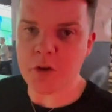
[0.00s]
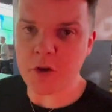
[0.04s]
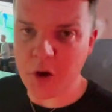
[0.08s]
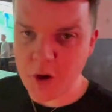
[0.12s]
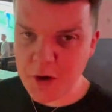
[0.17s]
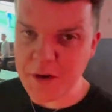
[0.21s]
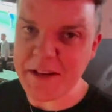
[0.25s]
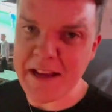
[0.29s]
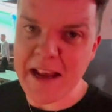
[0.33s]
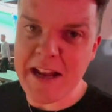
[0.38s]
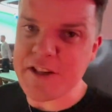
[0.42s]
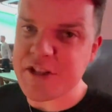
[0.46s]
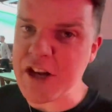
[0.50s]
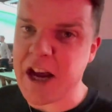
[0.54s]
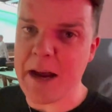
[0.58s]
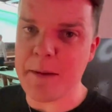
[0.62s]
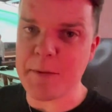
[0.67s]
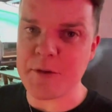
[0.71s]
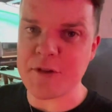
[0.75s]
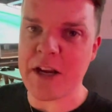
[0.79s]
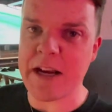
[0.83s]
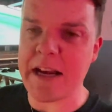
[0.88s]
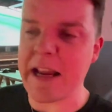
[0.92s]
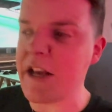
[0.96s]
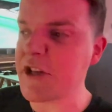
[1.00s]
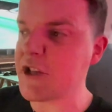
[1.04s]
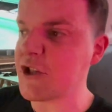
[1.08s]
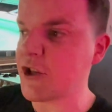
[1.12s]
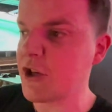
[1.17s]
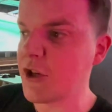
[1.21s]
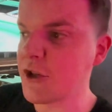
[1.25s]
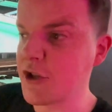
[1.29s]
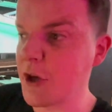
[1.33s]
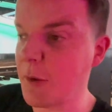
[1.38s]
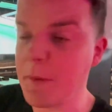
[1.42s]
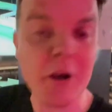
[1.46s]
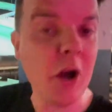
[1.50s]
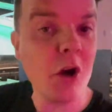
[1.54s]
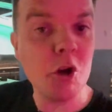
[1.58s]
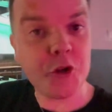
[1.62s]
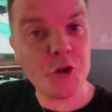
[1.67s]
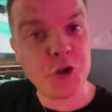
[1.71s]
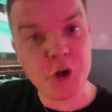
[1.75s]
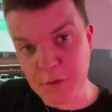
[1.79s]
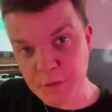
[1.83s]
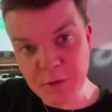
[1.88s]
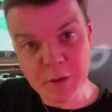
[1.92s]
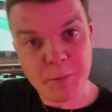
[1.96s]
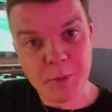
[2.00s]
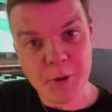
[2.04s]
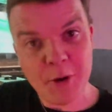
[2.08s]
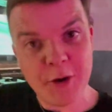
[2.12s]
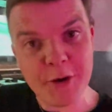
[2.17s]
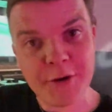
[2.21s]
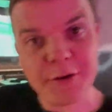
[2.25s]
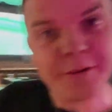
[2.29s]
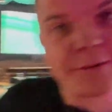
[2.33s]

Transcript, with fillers: couldn't get table tennis, so we got shuffleboard.